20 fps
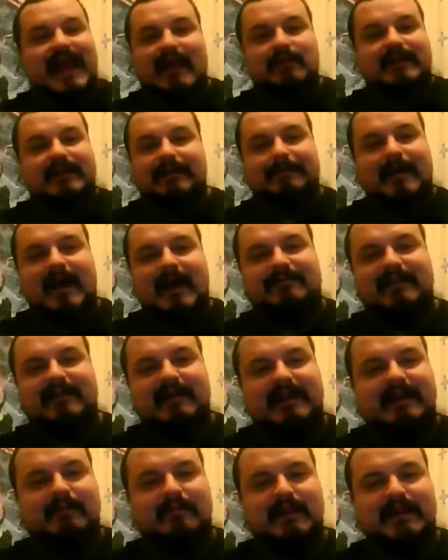nailed it
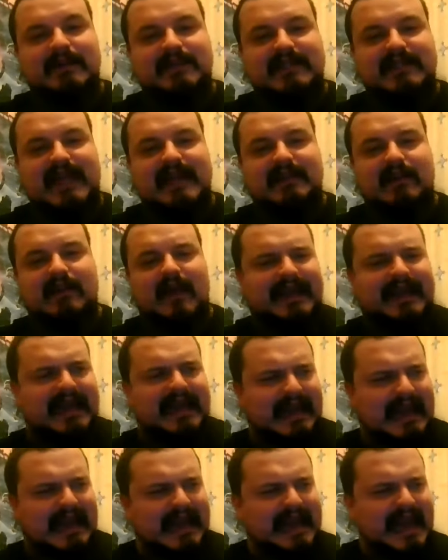perfectly when you said like
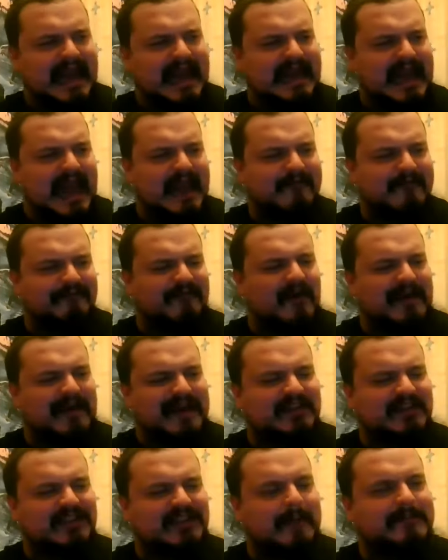it
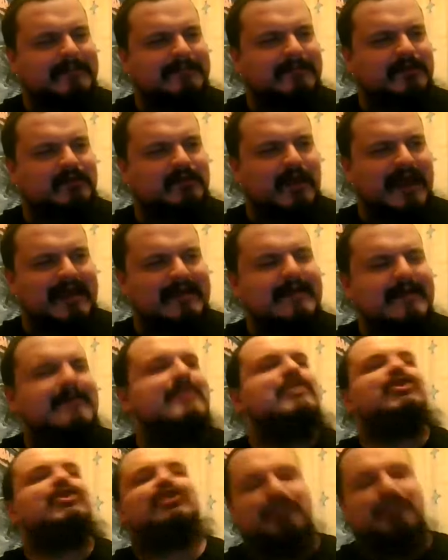fucking jumps between
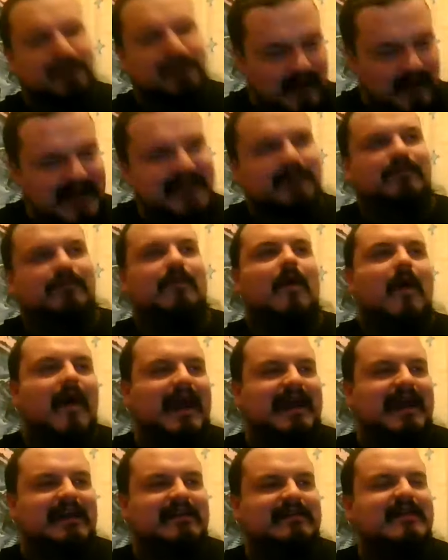straight
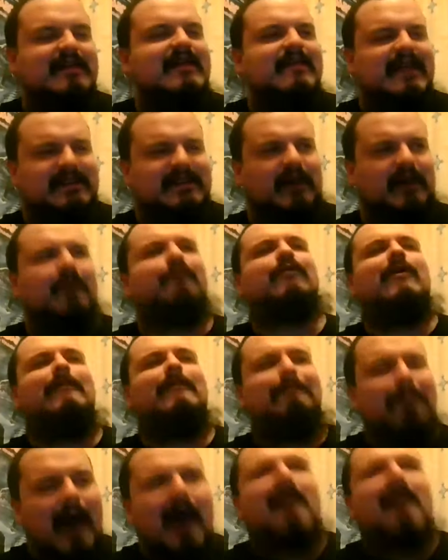grind. There's like a
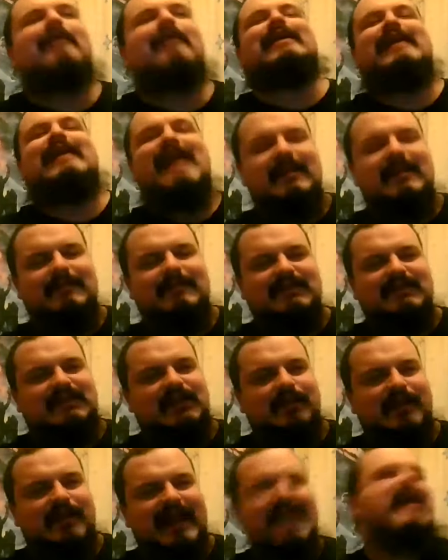real punky element
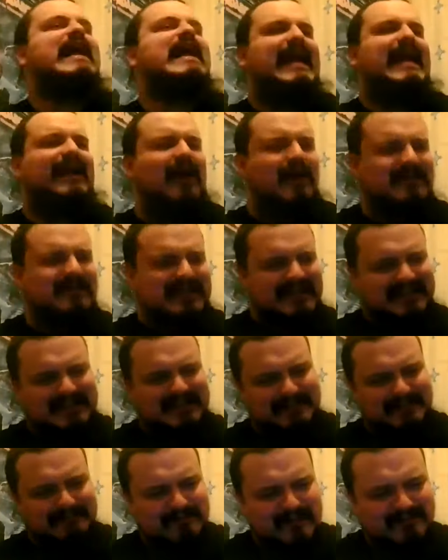to it. It goes into
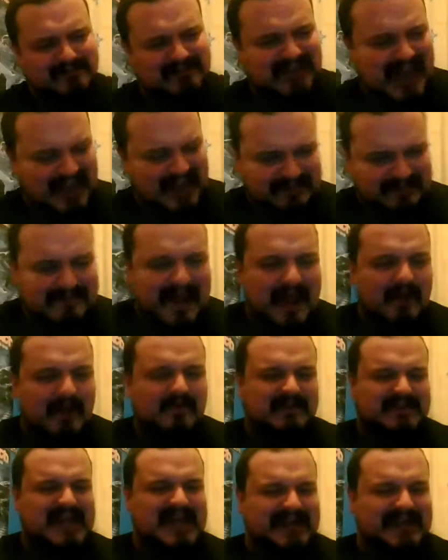some real death
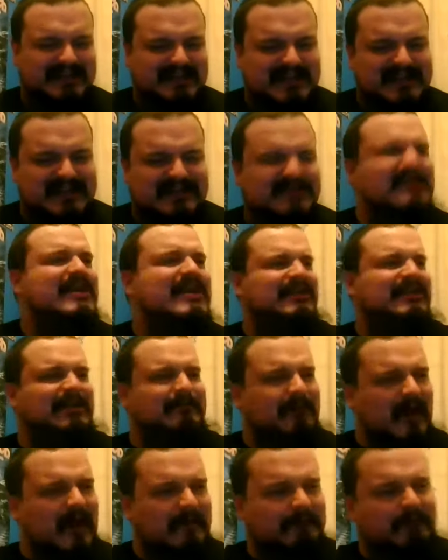metal sections,
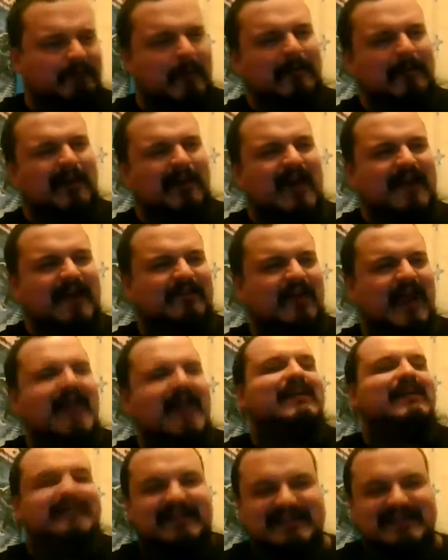some like proper like
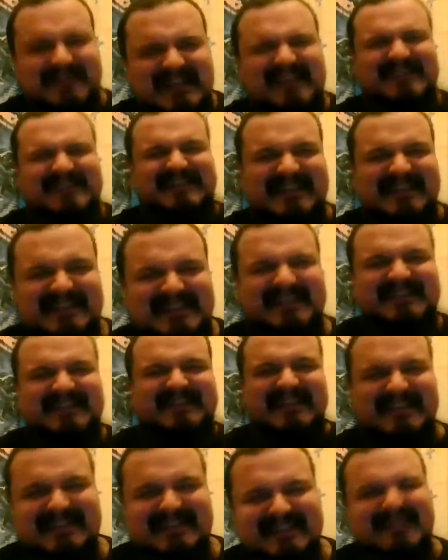dun dun dun dun
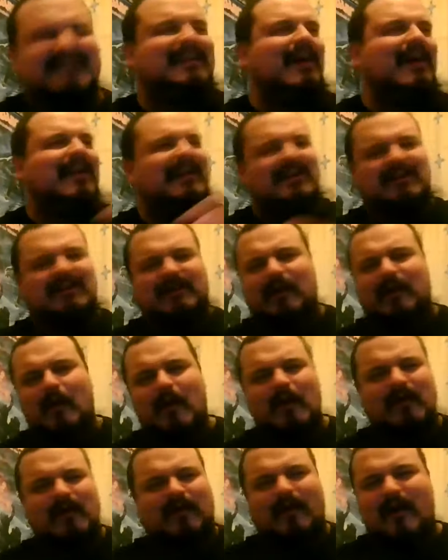dun dun kind of
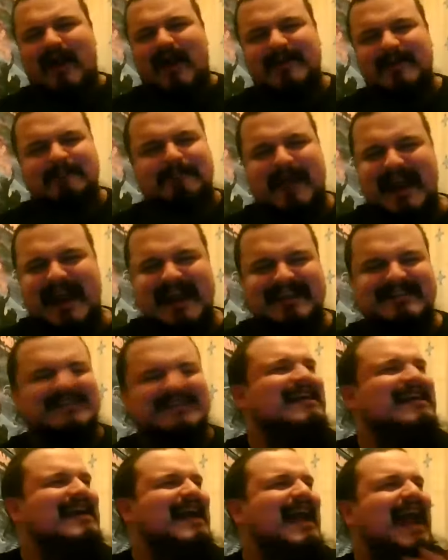gore grind
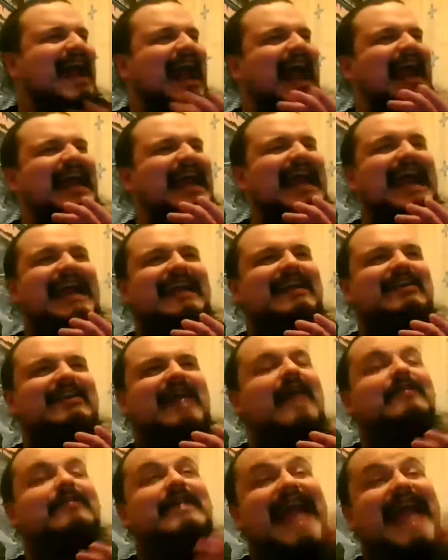bits.
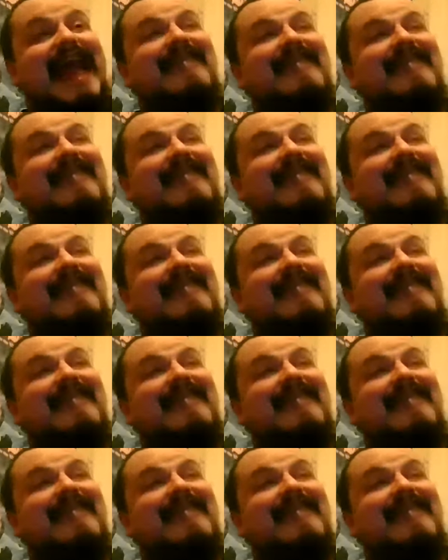And the